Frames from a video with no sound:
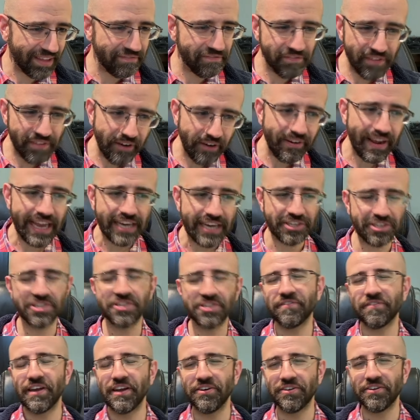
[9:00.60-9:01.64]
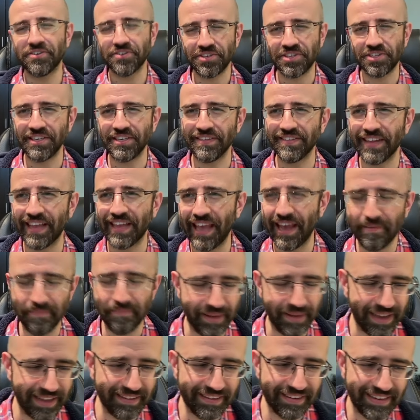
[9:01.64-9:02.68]
variations of characters seen in the
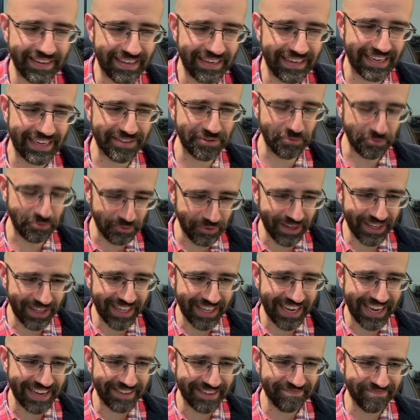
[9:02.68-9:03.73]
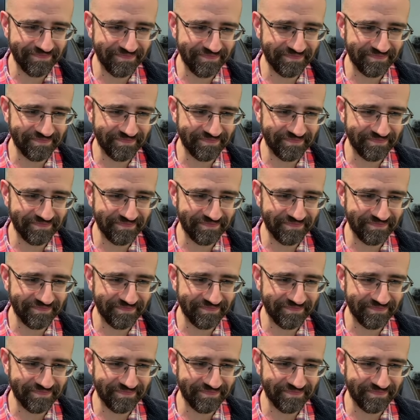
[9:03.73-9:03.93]
campaign is really